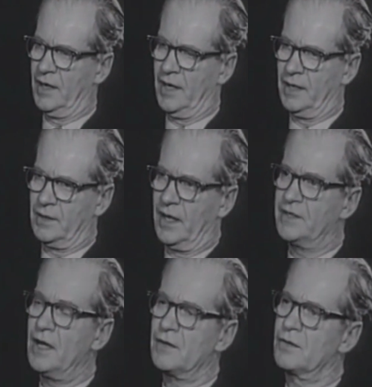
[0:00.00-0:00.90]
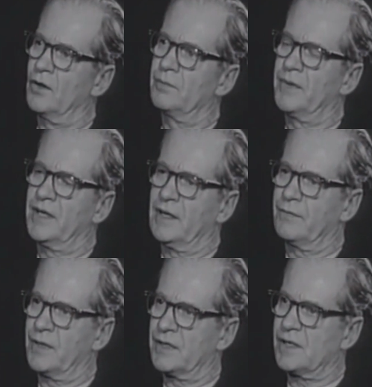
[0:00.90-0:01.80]
I just don't believe,
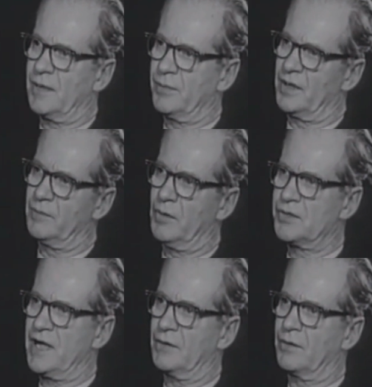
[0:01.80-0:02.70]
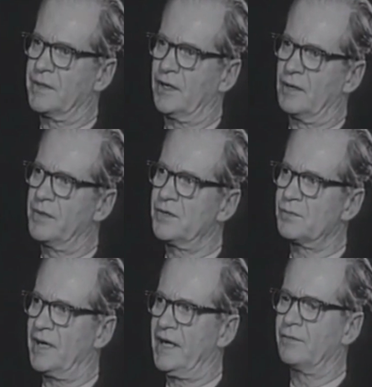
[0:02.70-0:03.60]
for example, that most psychotherapists
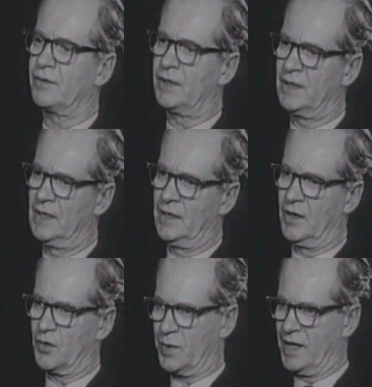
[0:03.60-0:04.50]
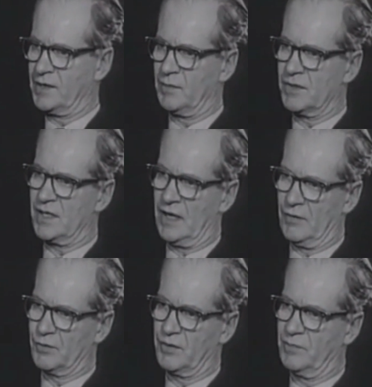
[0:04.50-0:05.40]
will ever acquaint
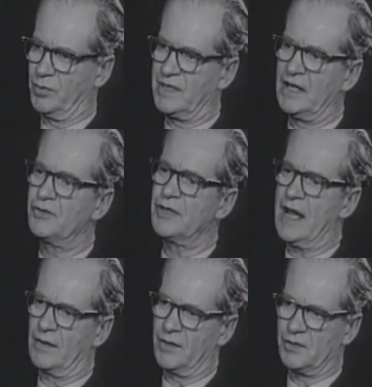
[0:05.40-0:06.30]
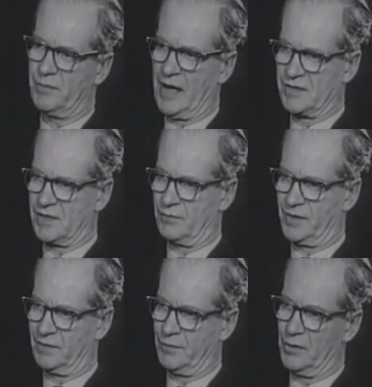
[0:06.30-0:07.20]
themselves with the potentialities of positive
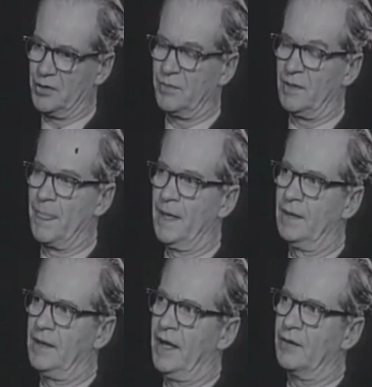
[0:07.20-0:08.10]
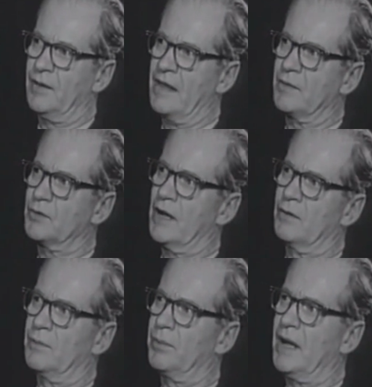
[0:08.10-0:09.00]
reinforcement. And to have them try
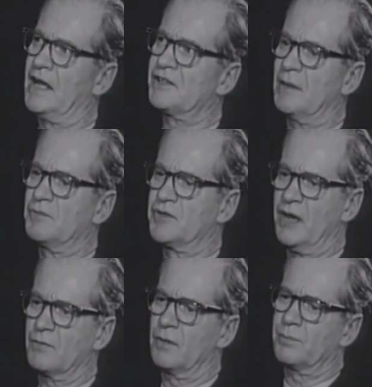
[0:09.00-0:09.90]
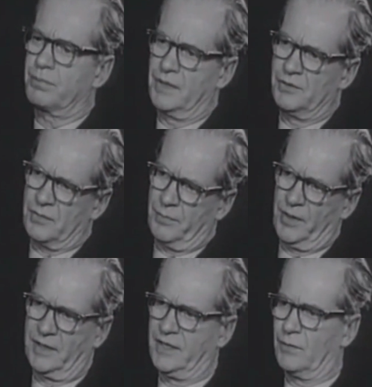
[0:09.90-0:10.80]
to apply some general
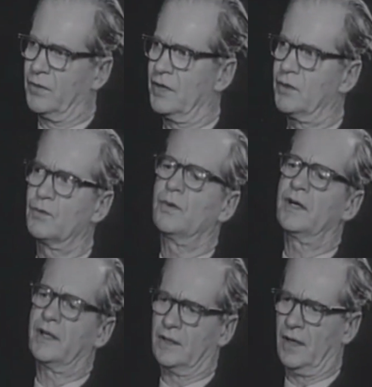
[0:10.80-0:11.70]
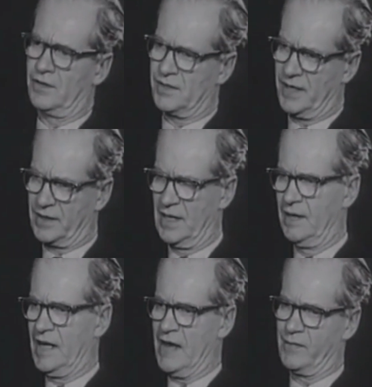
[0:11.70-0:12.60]
principle in their work wouldn't work at all. It's like
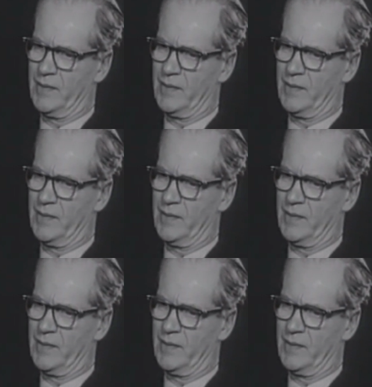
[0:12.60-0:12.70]
having